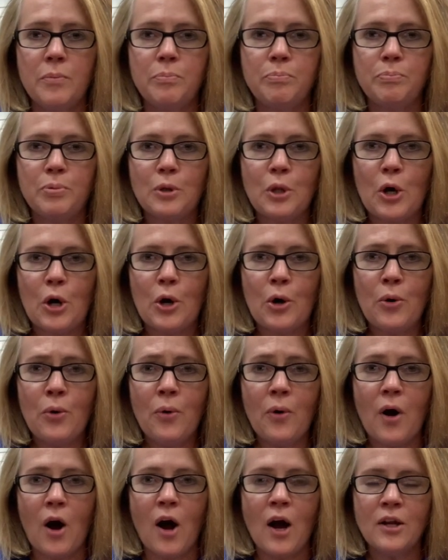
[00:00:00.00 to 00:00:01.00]

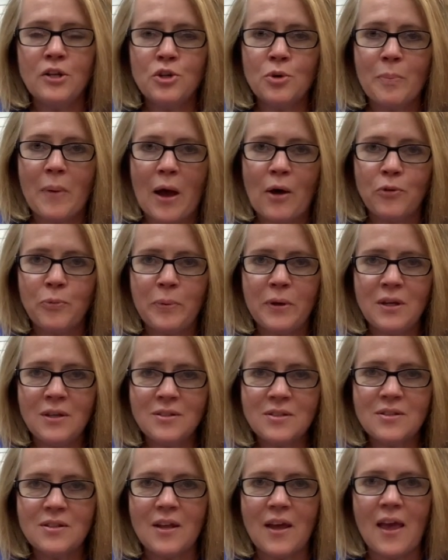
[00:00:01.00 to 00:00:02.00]
blow on your
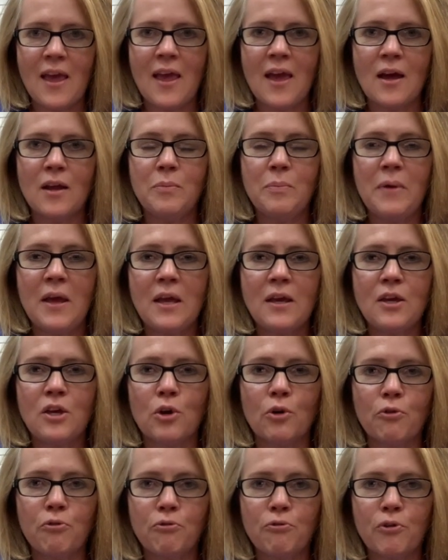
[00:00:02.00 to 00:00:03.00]
mouthpiece and make
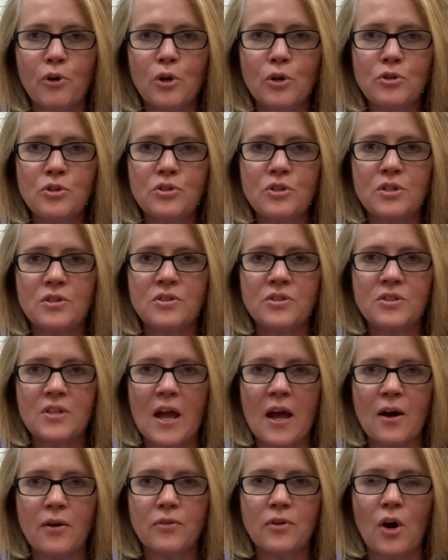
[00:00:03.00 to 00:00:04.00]
your first
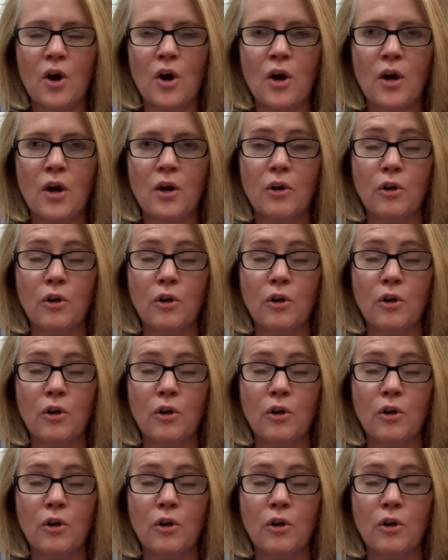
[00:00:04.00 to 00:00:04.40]
sound on,